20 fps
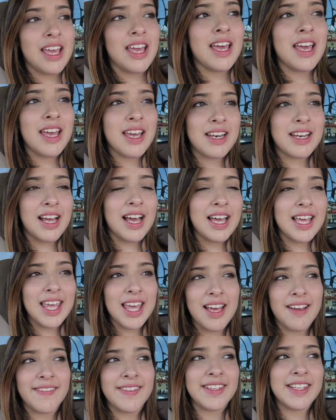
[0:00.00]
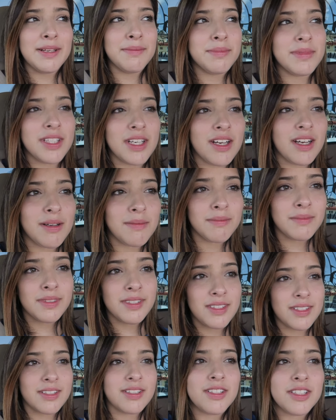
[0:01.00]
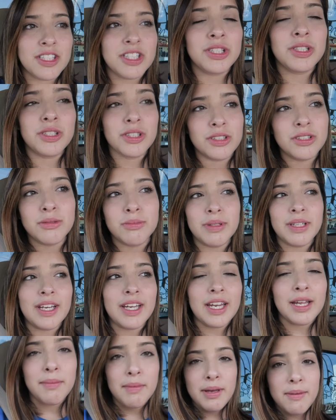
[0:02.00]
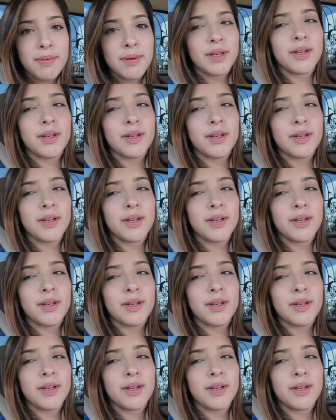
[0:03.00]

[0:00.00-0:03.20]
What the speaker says: And I have symptoms to be getting my